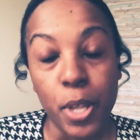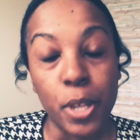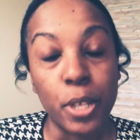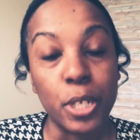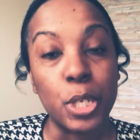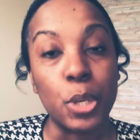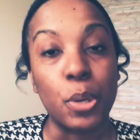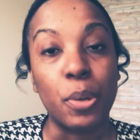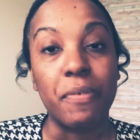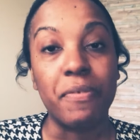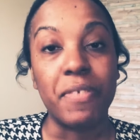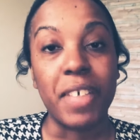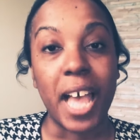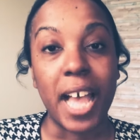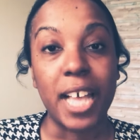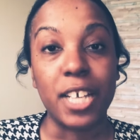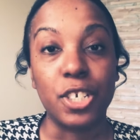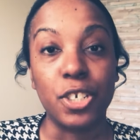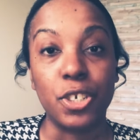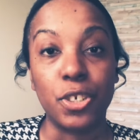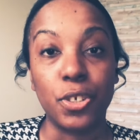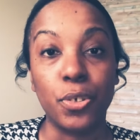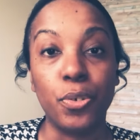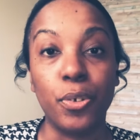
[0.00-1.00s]
So if
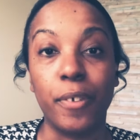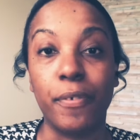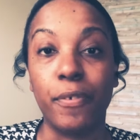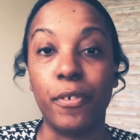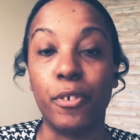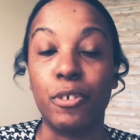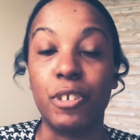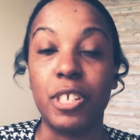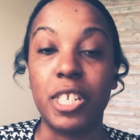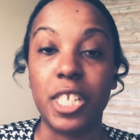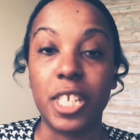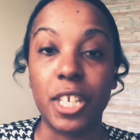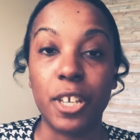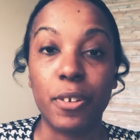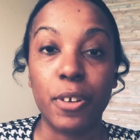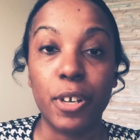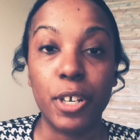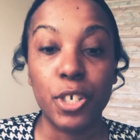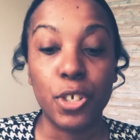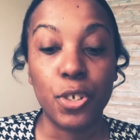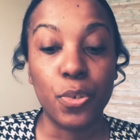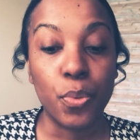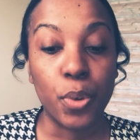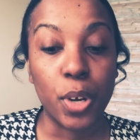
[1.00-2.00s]
that's you, if you're
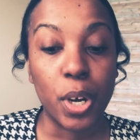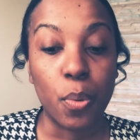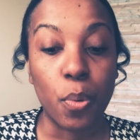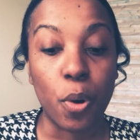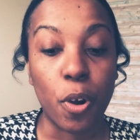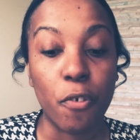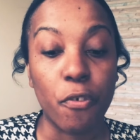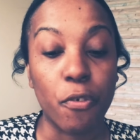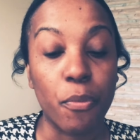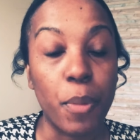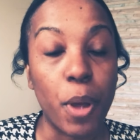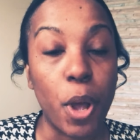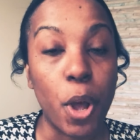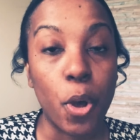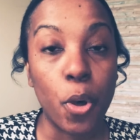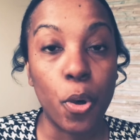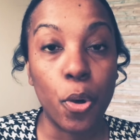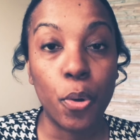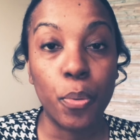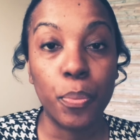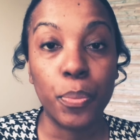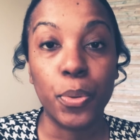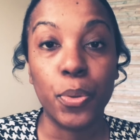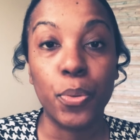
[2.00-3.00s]
serious, you want to work from
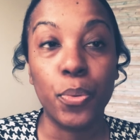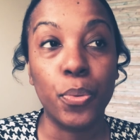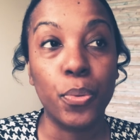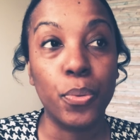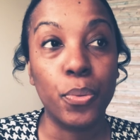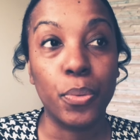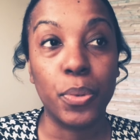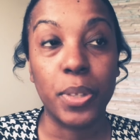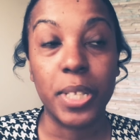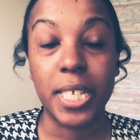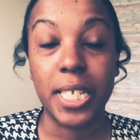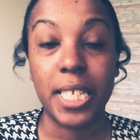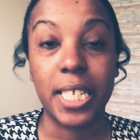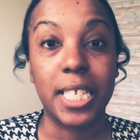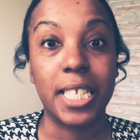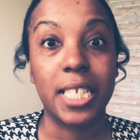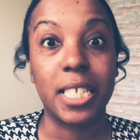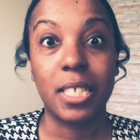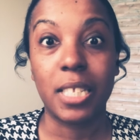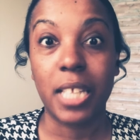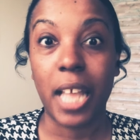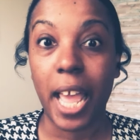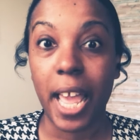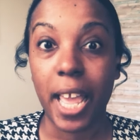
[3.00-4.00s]
home,
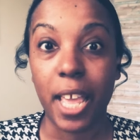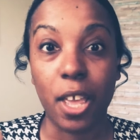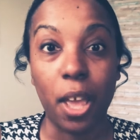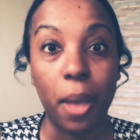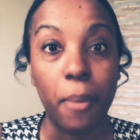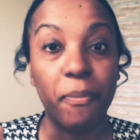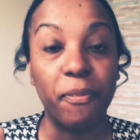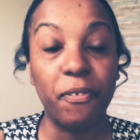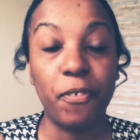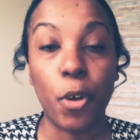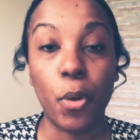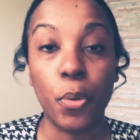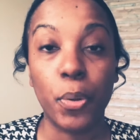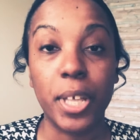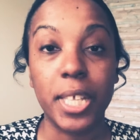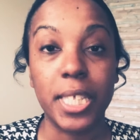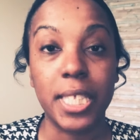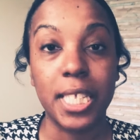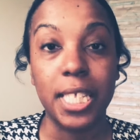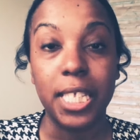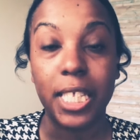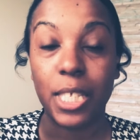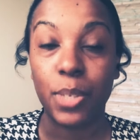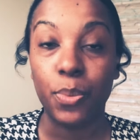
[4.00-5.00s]
hey, I'm
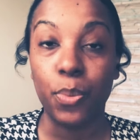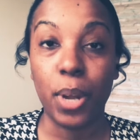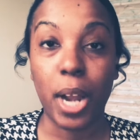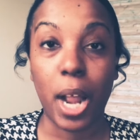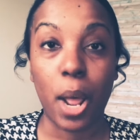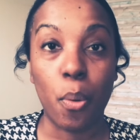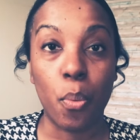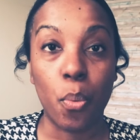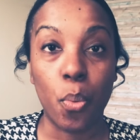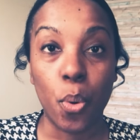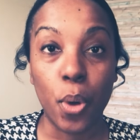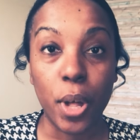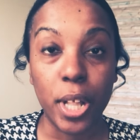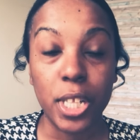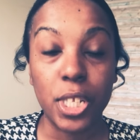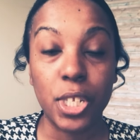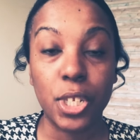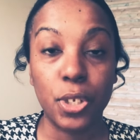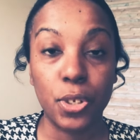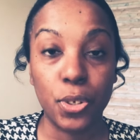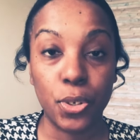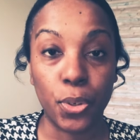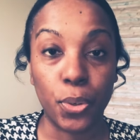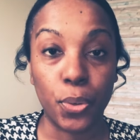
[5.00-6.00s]
focused, this is what I want
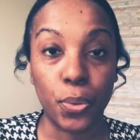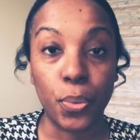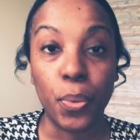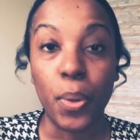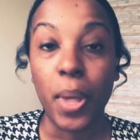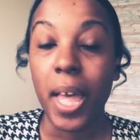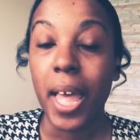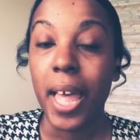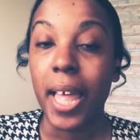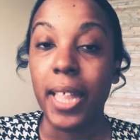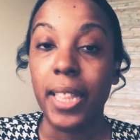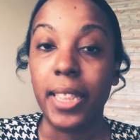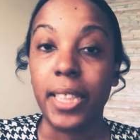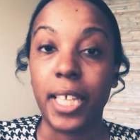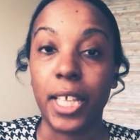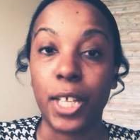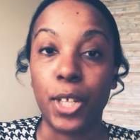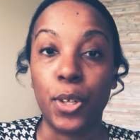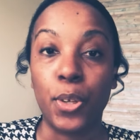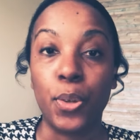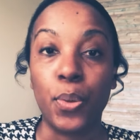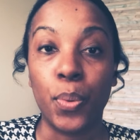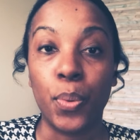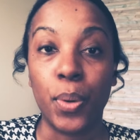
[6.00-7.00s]
to do,
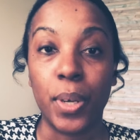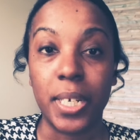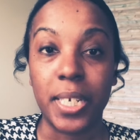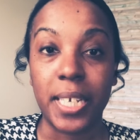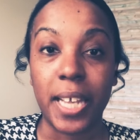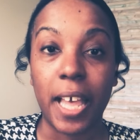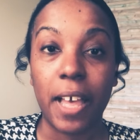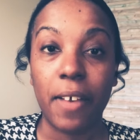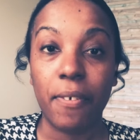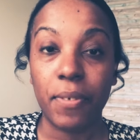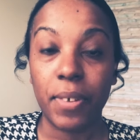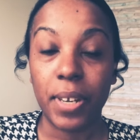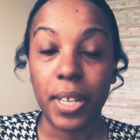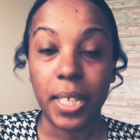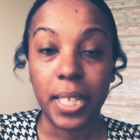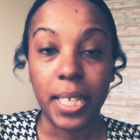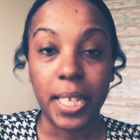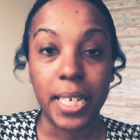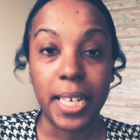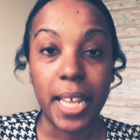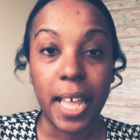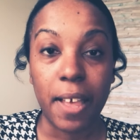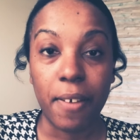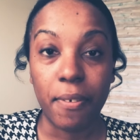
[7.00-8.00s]
then would
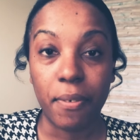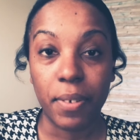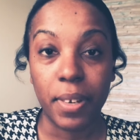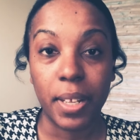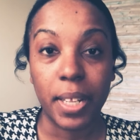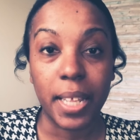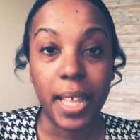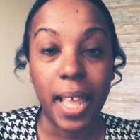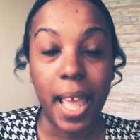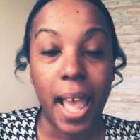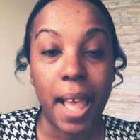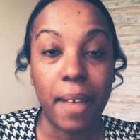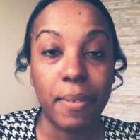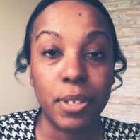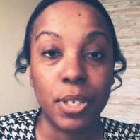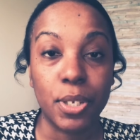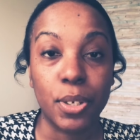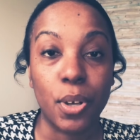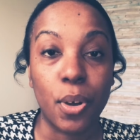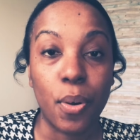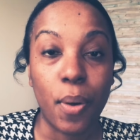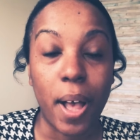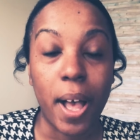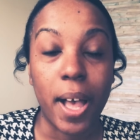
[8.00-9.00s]
definitely have
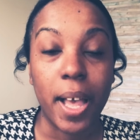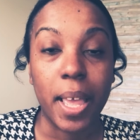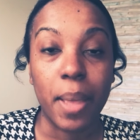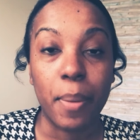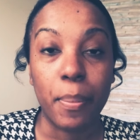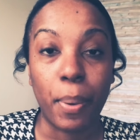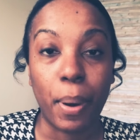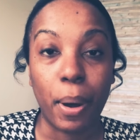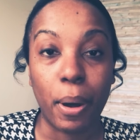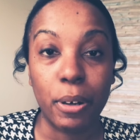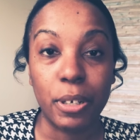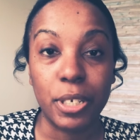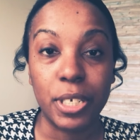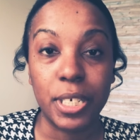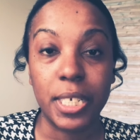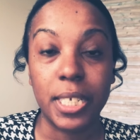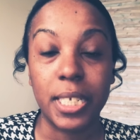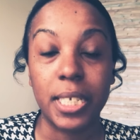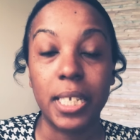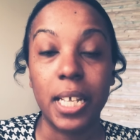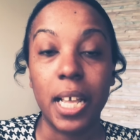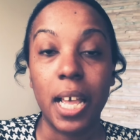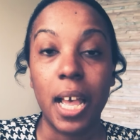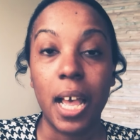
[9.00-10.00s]
to go out and
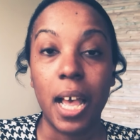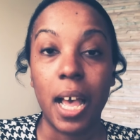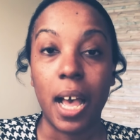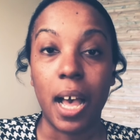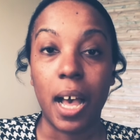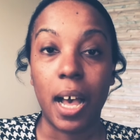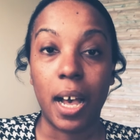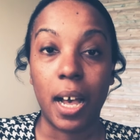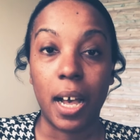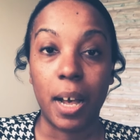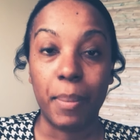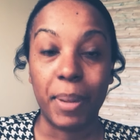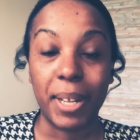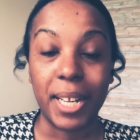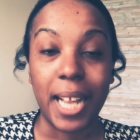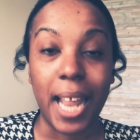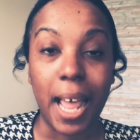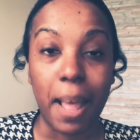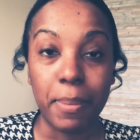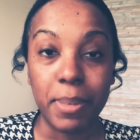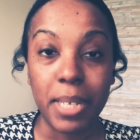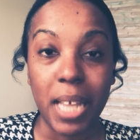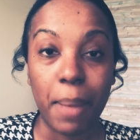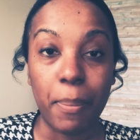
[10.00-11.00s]
purchase a
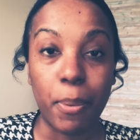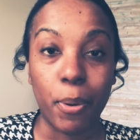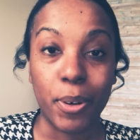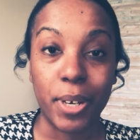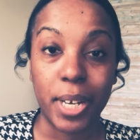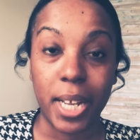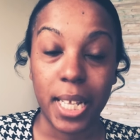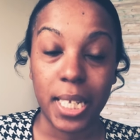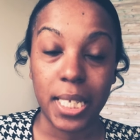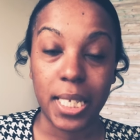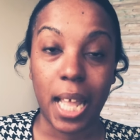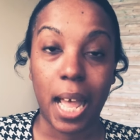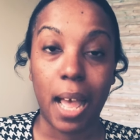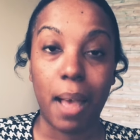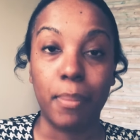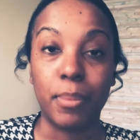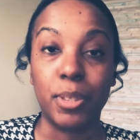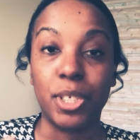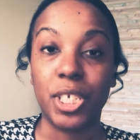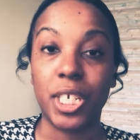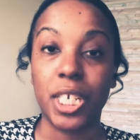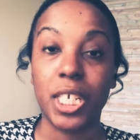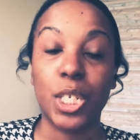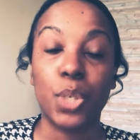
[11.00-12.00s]
laptop or
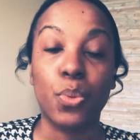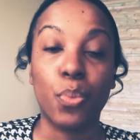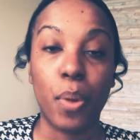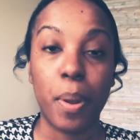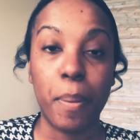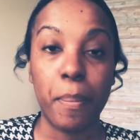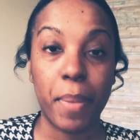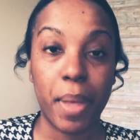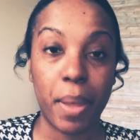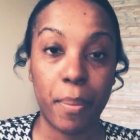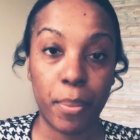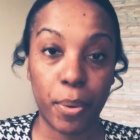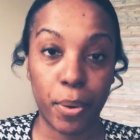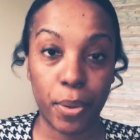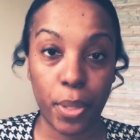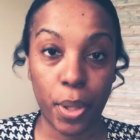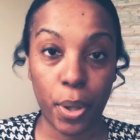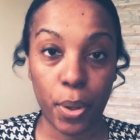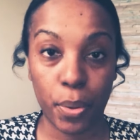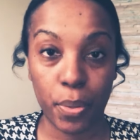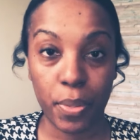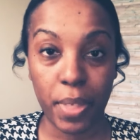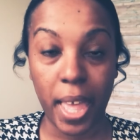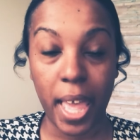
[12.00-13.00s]
desktop. Just remember
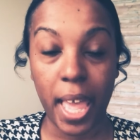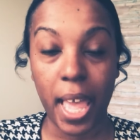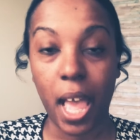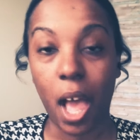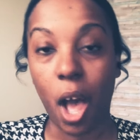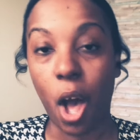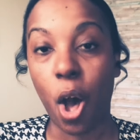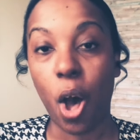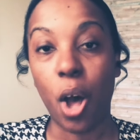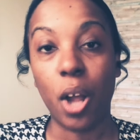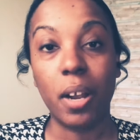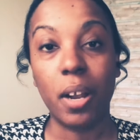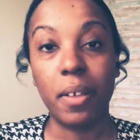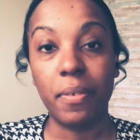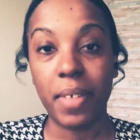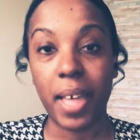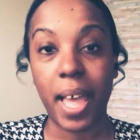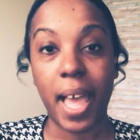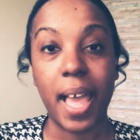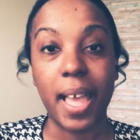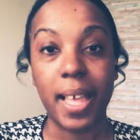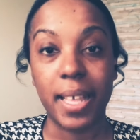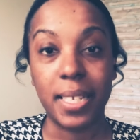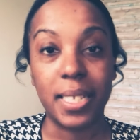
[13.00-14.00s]
though that all of
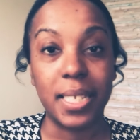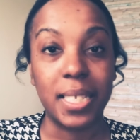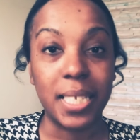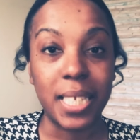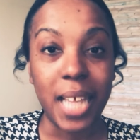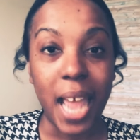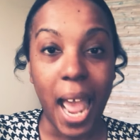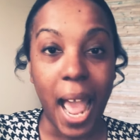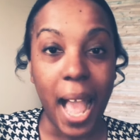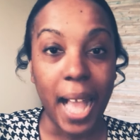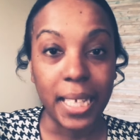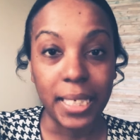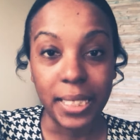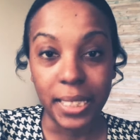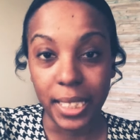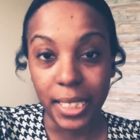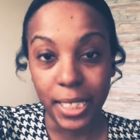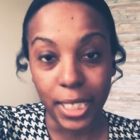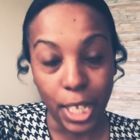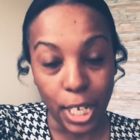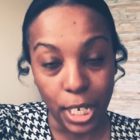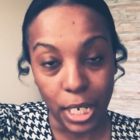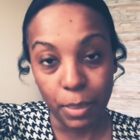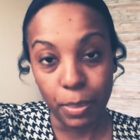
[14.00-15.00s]
that is tax
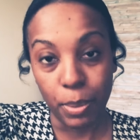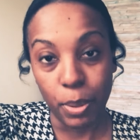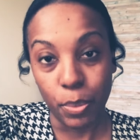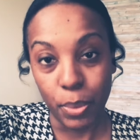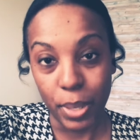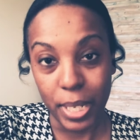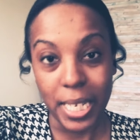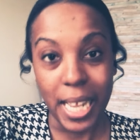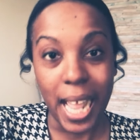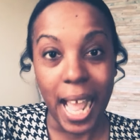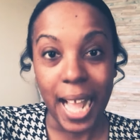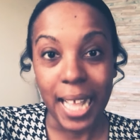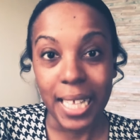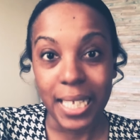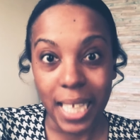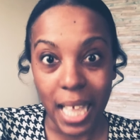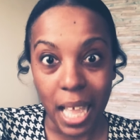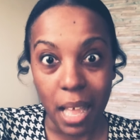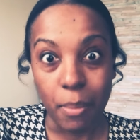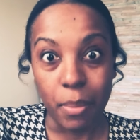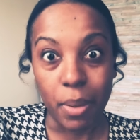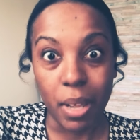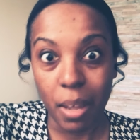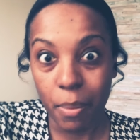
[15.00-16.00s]
deductible when tax
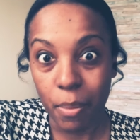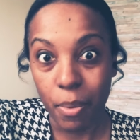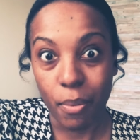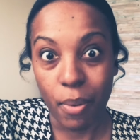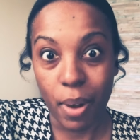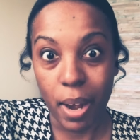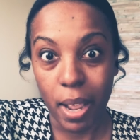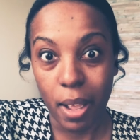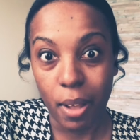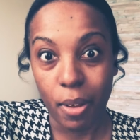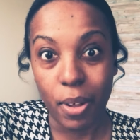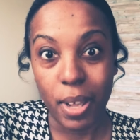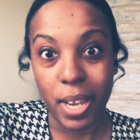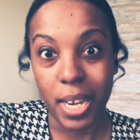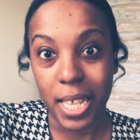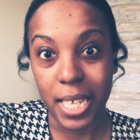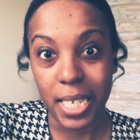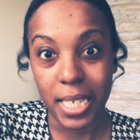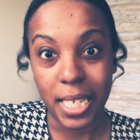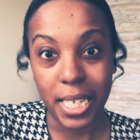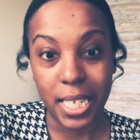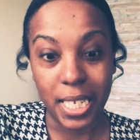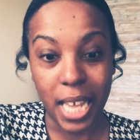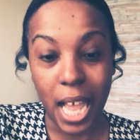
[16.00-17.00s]
time come around, and
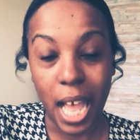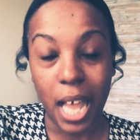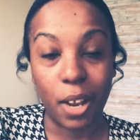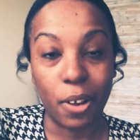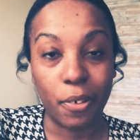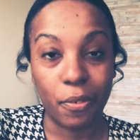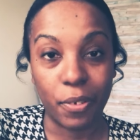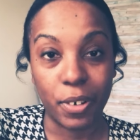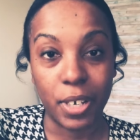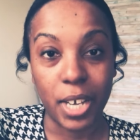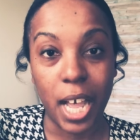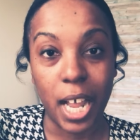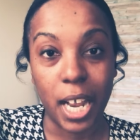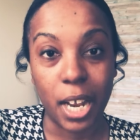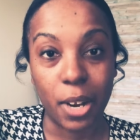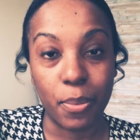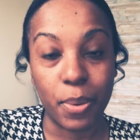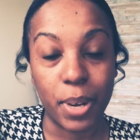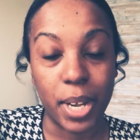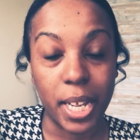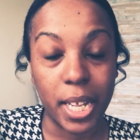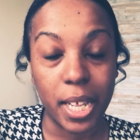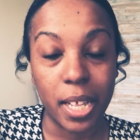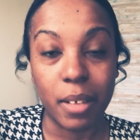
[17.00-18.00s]
it's dollar for dollar
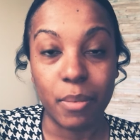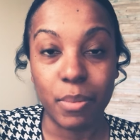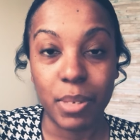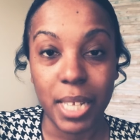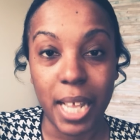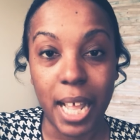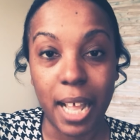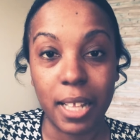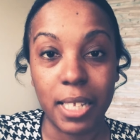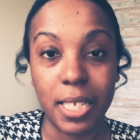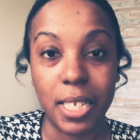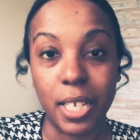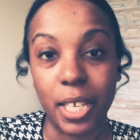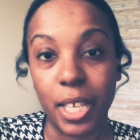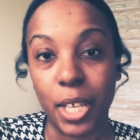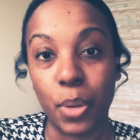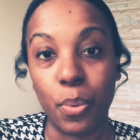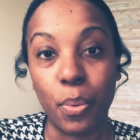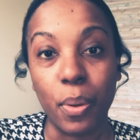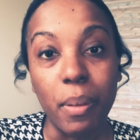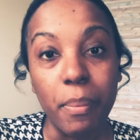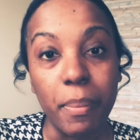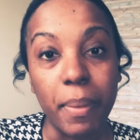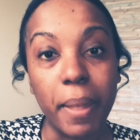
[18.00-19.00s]
when it comes down to
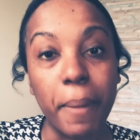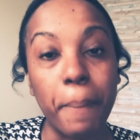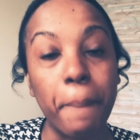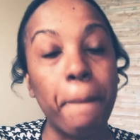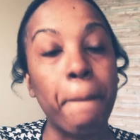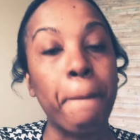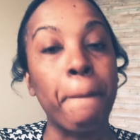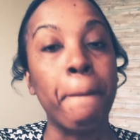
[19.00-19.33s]
equipment.